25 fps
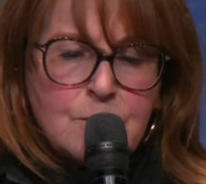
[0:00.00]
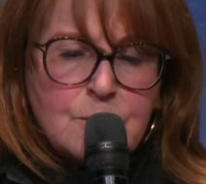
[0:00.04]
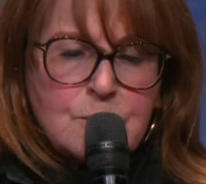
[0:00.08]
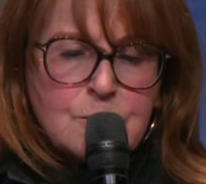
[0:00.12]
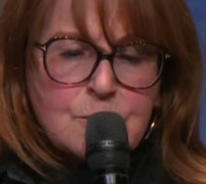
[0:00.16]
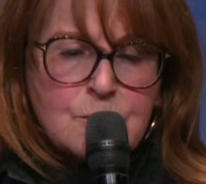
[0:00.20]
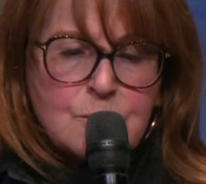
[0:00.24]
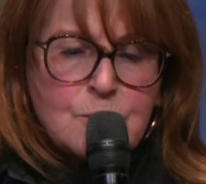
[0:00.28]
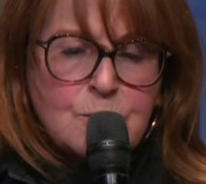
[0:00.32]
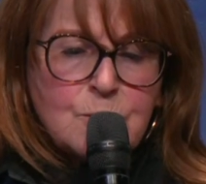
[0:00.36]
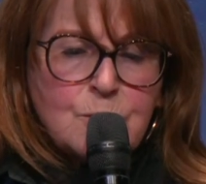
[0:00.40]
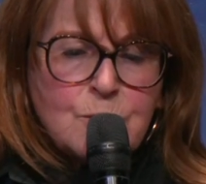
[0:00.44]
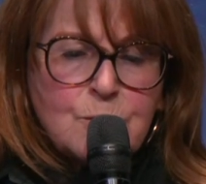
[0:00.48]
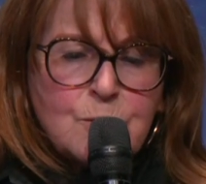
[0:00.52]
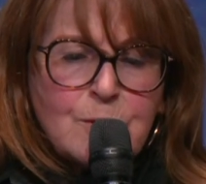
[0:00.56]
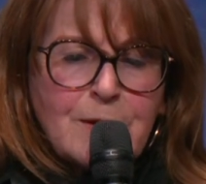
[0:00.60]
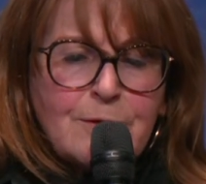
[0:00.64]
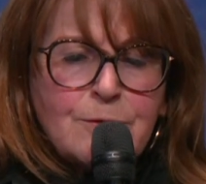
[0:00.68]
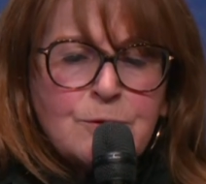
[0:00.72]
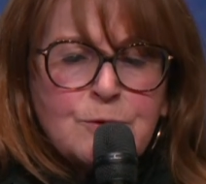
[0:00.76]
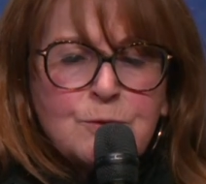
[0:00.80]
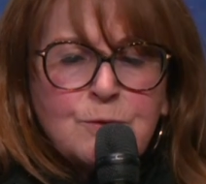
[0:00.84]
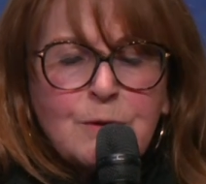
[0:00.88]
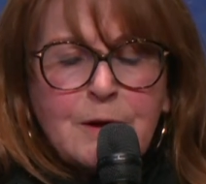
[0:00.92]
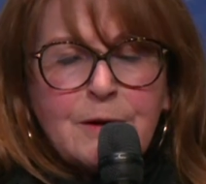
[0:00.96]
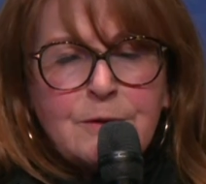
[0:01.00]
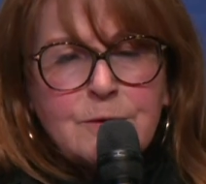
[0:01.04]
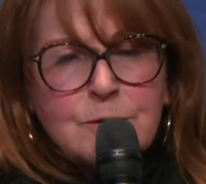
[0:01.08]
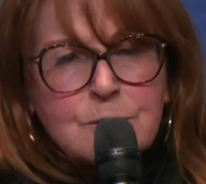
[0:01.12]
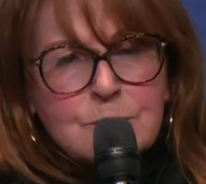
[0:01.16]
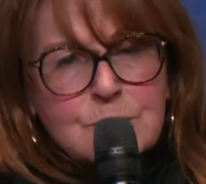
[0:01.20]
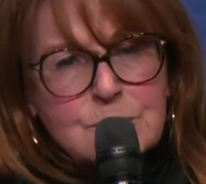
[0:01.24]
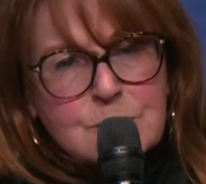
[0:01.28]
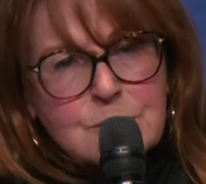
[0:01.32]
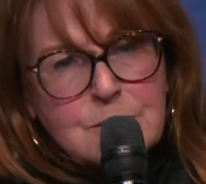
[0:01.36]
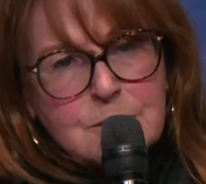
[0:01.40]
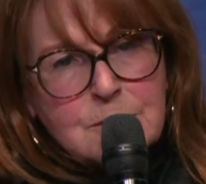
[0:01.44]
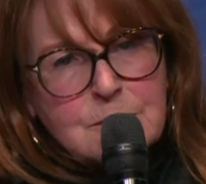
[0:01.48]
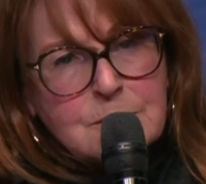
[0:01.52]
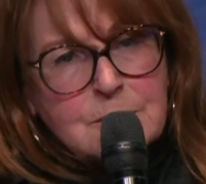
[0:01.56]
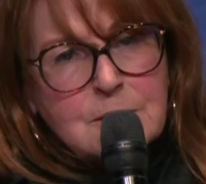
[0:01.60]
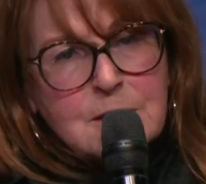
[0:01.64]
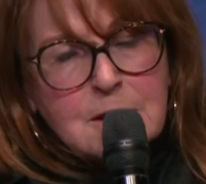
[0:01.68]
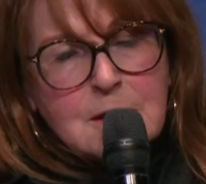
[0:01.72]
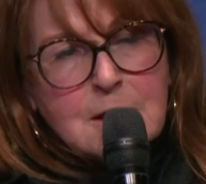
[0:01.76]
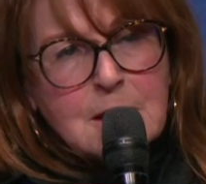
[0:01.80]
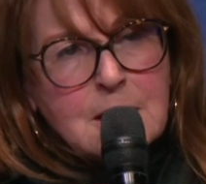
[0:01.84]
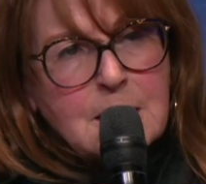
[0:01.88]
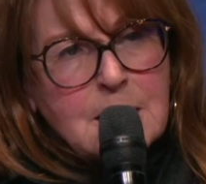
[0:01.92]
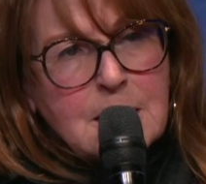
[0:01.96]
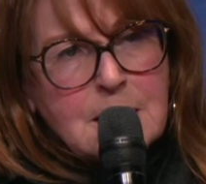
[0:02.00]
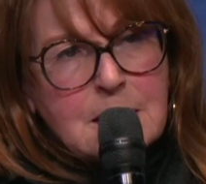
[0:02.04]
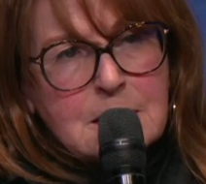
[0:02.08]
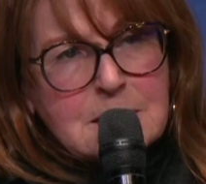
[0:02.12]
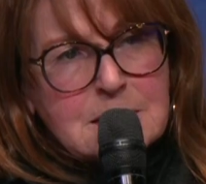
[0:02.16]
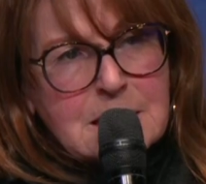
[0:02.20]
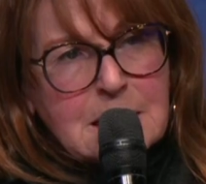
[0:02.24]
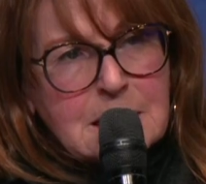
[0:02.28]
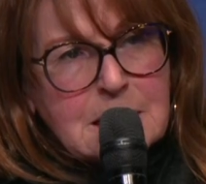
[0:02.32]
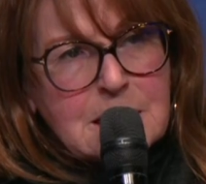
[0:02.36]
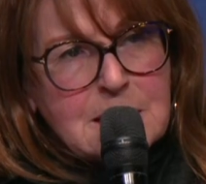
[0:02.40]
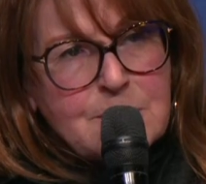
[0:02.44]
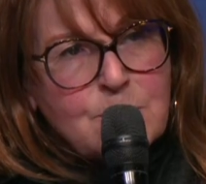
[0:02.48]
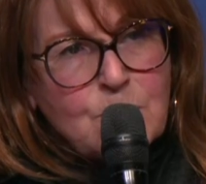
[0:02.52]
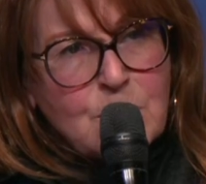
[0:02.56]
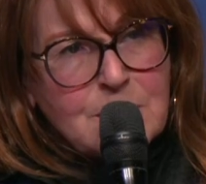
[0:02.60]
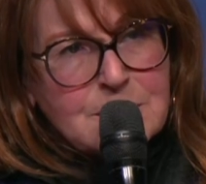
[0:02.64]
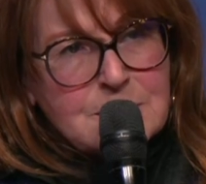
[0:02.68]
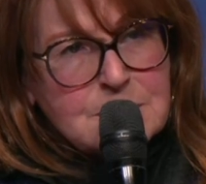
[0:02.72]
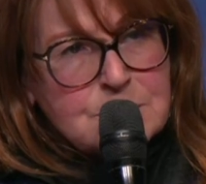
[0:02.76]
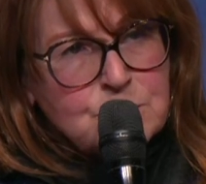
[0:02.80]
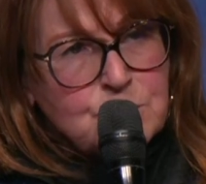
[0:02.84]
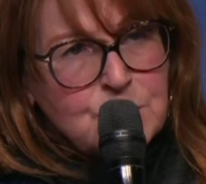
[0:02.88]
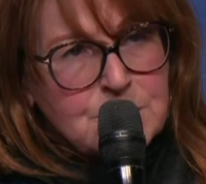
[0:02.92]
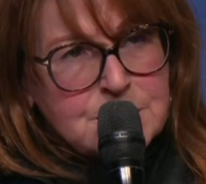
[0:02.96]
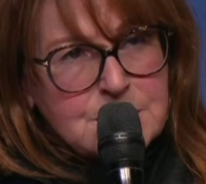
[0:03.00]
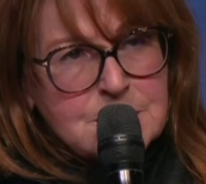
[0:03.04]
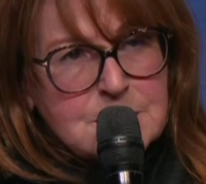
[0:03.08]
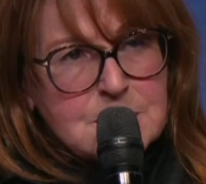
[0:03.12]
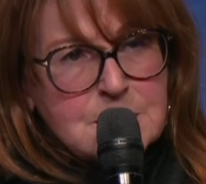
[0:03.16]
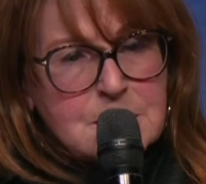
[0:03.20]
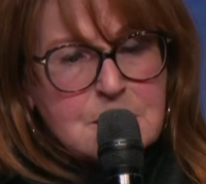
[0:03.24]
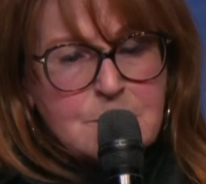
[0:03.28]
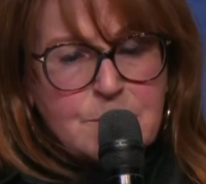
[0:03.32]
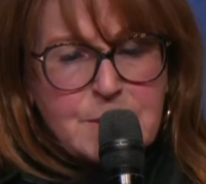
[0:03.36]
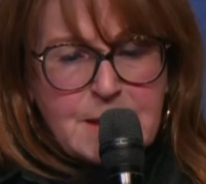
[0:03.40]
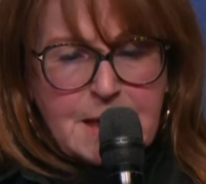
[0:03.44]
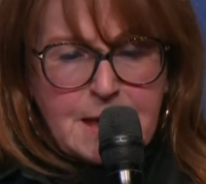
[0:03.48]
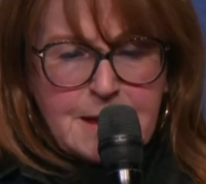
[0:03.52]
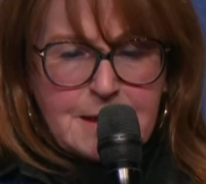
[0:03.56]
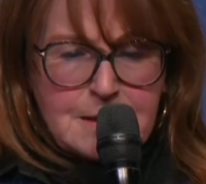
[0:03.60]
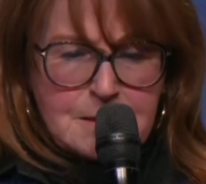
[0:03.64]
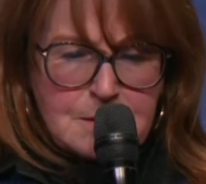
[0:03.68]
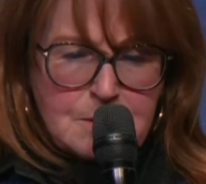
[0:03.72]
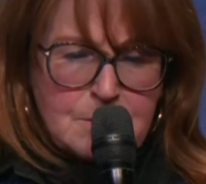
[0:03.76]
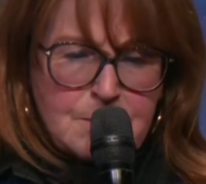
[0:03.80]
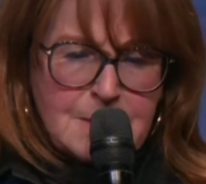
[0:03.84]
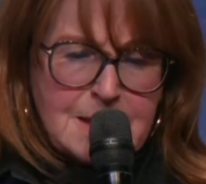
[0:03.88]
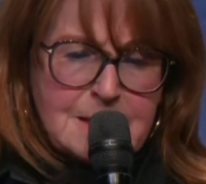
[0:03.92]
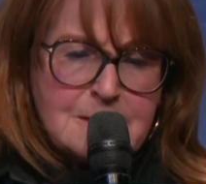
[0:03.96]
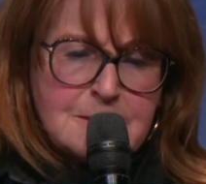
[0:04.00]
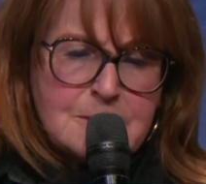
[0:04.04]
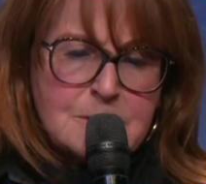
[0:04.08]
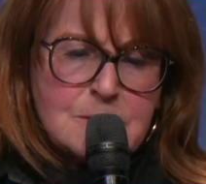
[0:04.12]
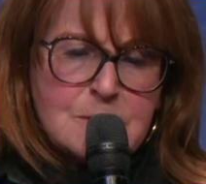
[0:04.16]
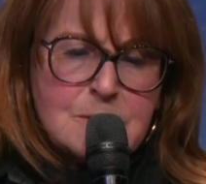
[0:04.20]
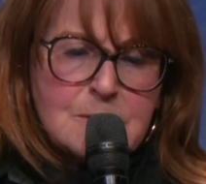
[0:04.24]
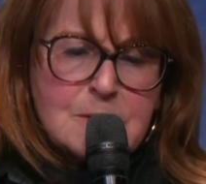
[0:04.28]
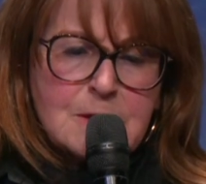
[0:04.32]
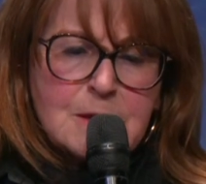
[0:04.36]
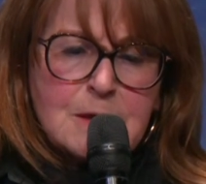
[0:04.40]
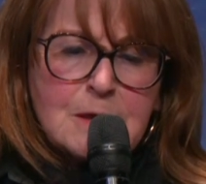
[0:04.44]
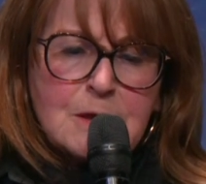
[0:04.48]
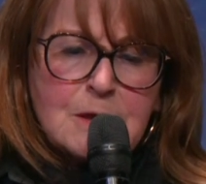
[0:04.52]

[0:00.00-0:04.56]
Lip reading: So you have to understand exactly what is in behind the methods,